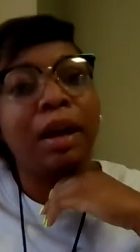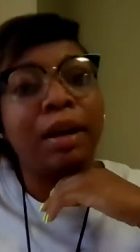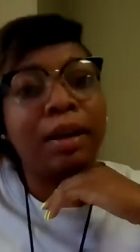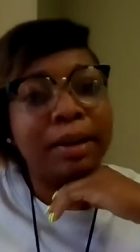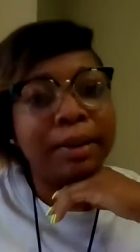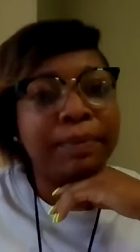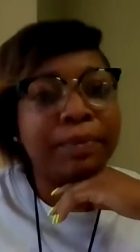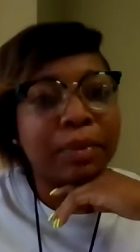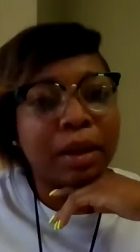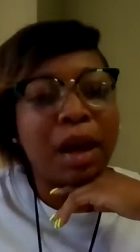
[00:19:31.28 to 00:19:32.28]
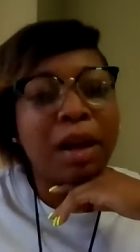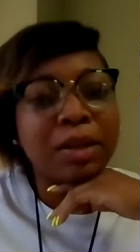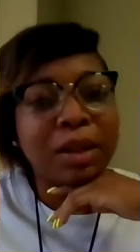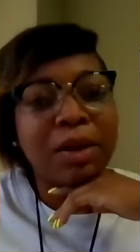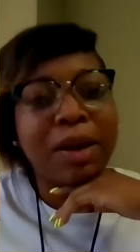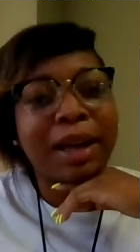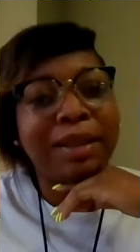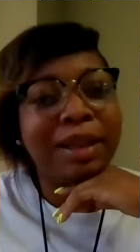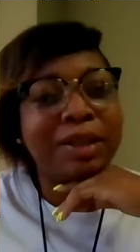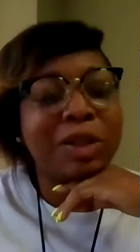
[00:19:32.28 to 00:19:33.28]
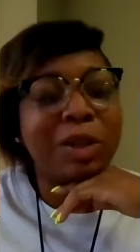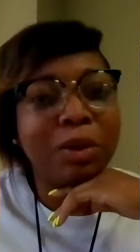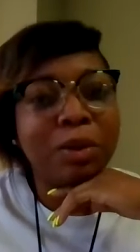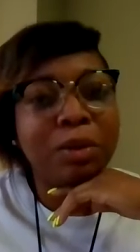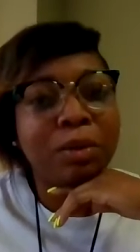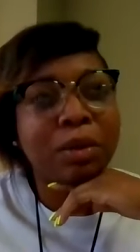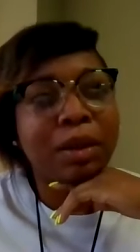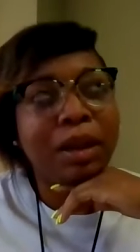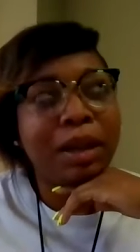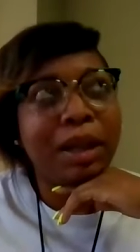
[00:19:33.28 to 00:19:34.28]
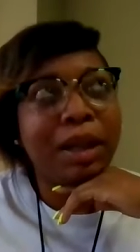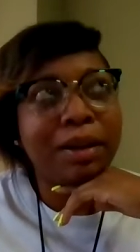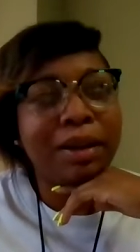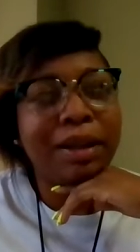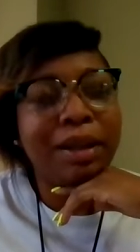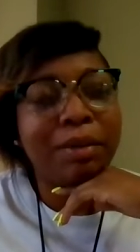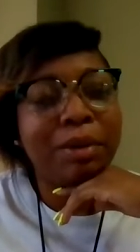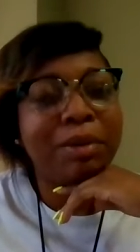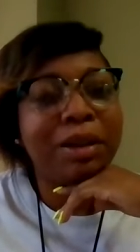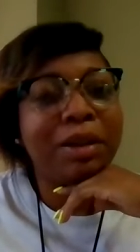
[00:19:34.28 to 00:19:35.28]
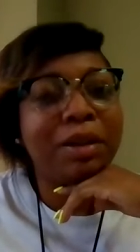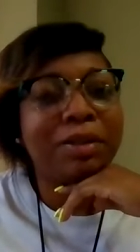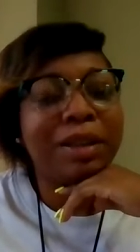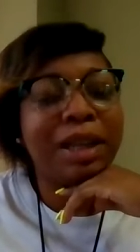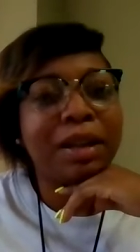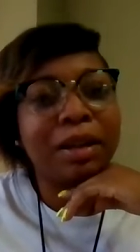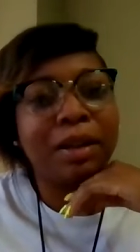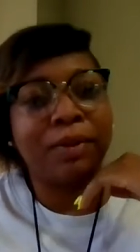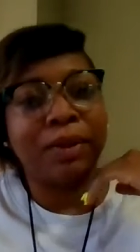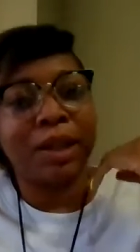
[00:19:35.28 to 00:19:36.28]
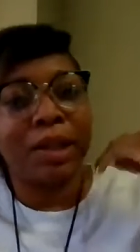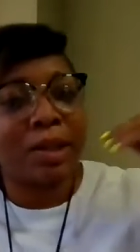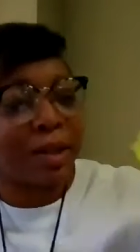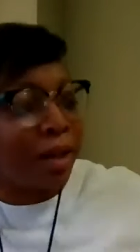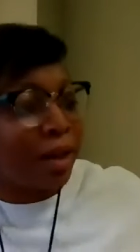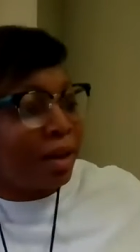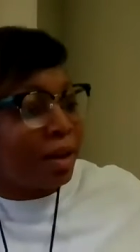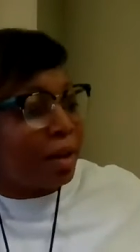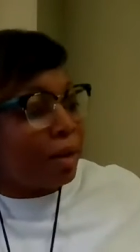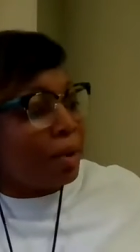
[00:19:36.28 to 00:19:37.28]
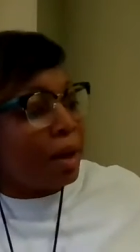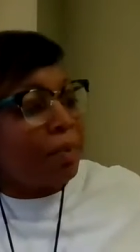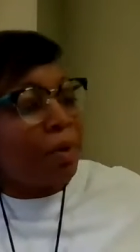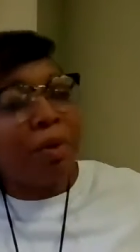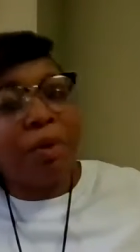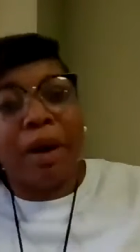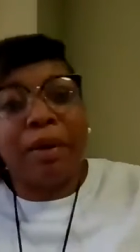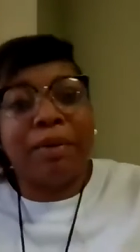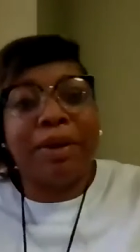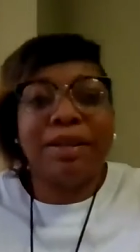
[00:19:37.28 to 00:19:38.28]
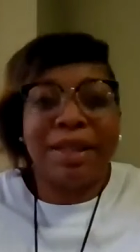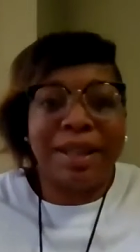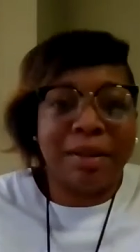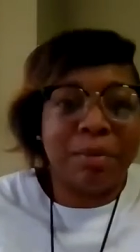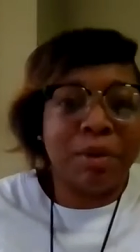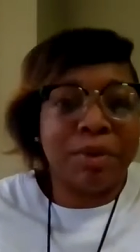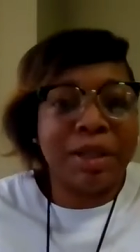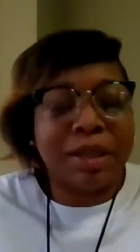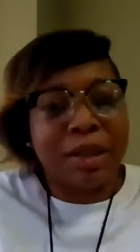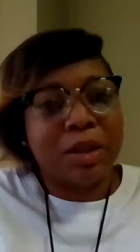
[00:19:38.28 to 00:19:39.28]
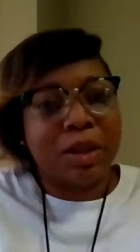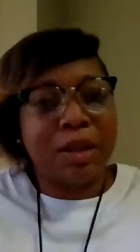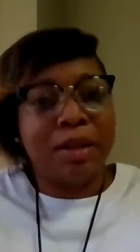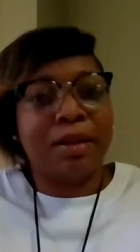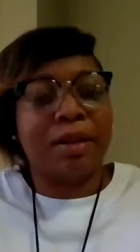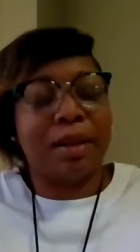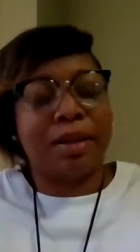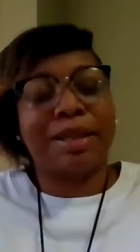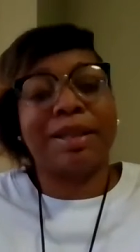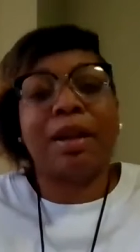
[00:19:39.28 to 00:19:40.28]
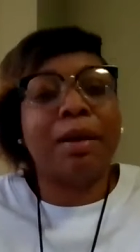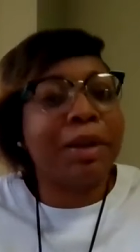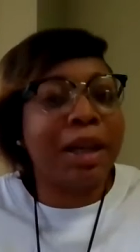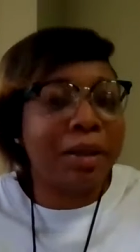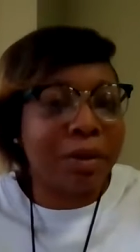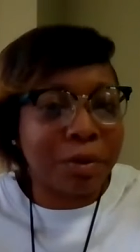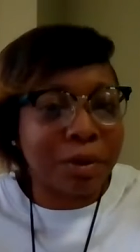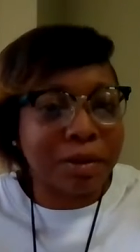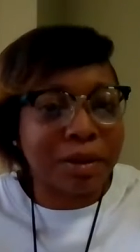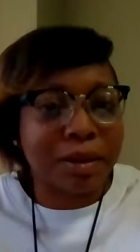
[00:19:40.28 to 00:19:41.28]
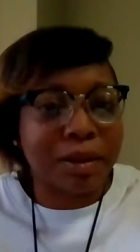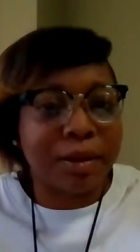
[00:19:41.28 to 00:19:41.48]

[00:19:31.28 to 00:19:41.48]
Also, I think too, an area that we really don't think of is people who are renting, but renting to slum landlords.